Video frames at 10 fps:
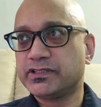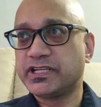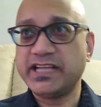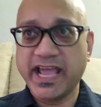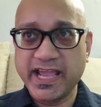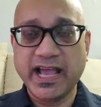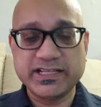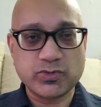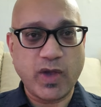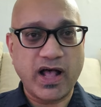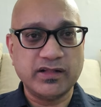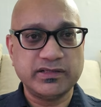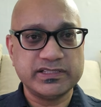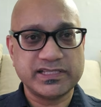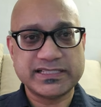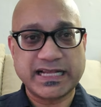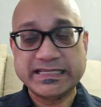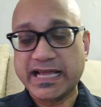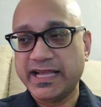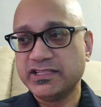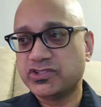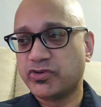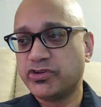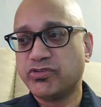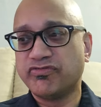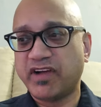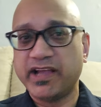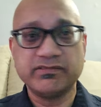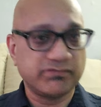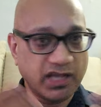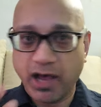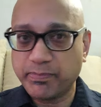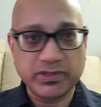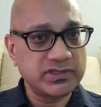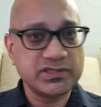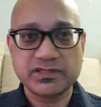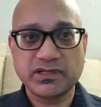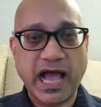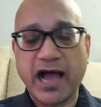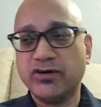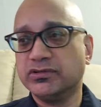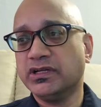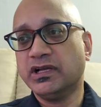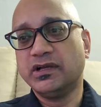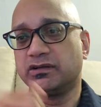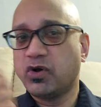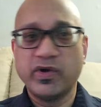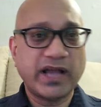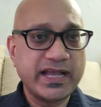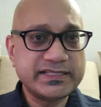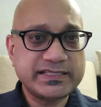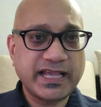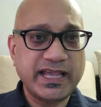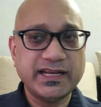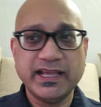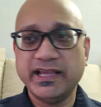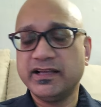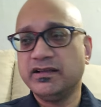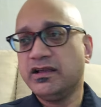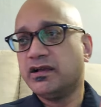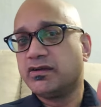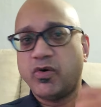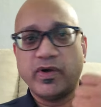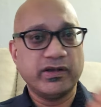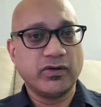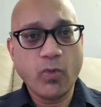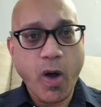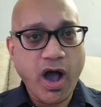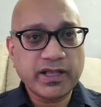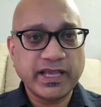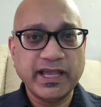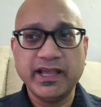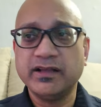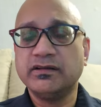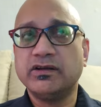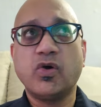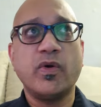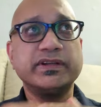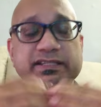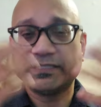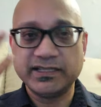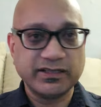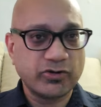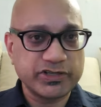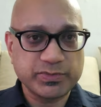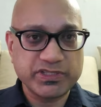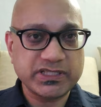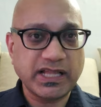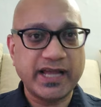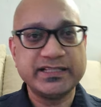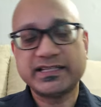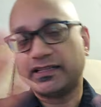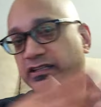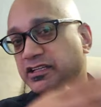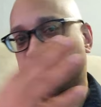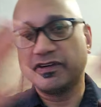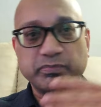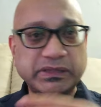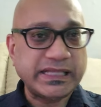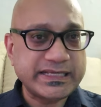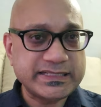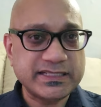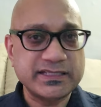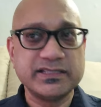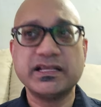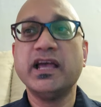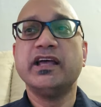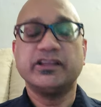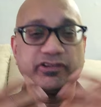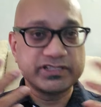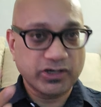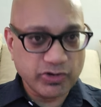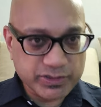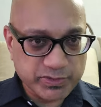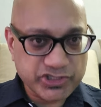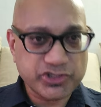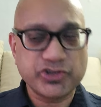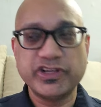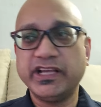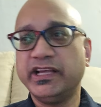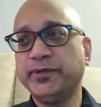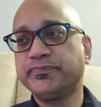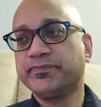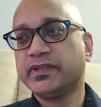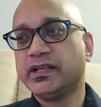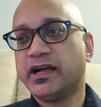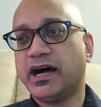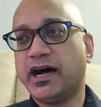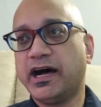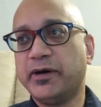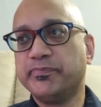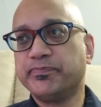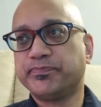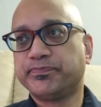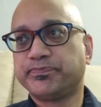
today as well is a Sunday, so you will find couples out going ice skating, going walking, going to see the Christmas lights at the different places. There is a Christmas tree. Um,